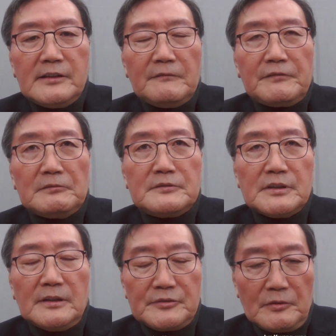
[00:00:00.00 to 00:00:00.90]
different
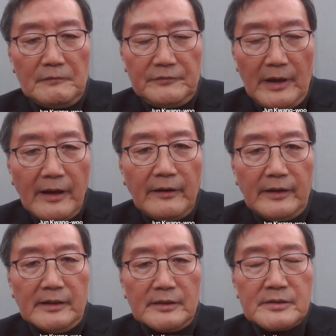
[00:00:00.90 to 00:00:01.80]
sort of
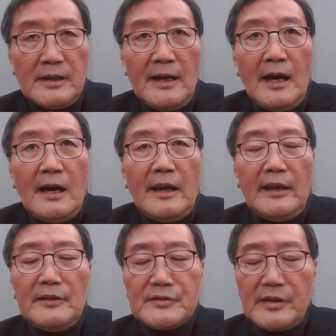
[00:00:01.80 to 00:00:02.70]
areas
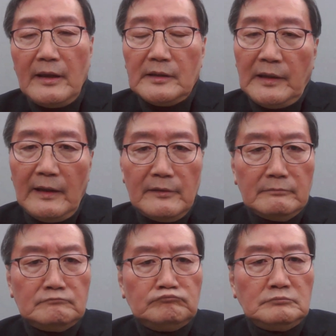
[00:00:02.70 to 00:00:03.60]
in, say,
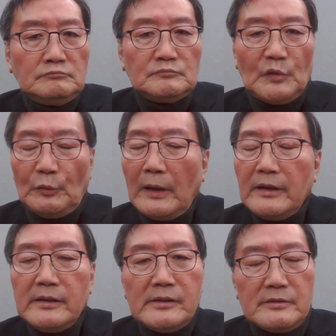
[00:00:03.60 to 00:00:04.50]
10,
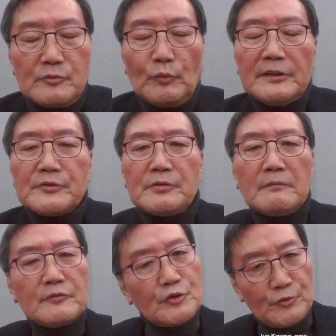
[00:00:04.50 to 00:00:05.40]
20 years? What
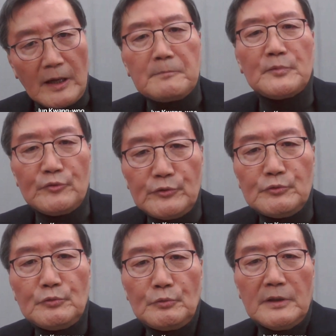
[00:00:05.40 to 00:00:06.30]
sort of shape do
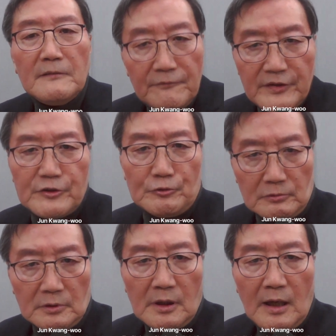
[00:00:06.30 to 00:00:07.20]
you
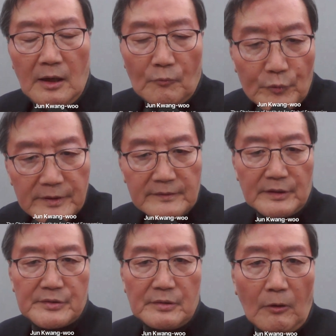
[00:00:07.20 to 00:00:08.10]
envision
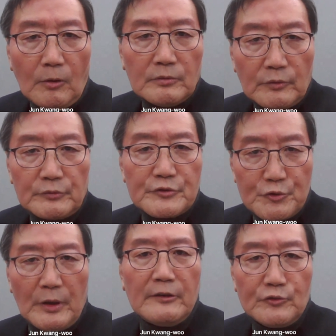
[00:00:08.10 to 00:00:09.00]
with all those
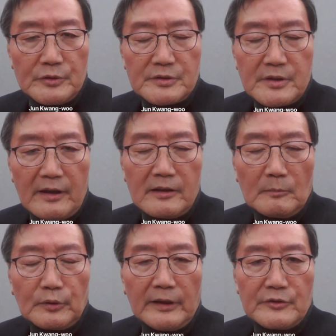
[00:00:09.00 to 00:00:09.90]
changes
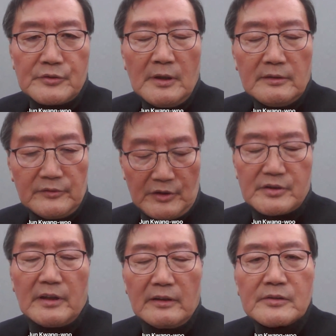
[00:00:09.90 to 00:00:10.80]
taking place
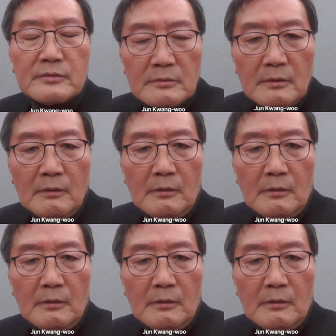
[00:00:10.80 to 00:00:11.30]
these days?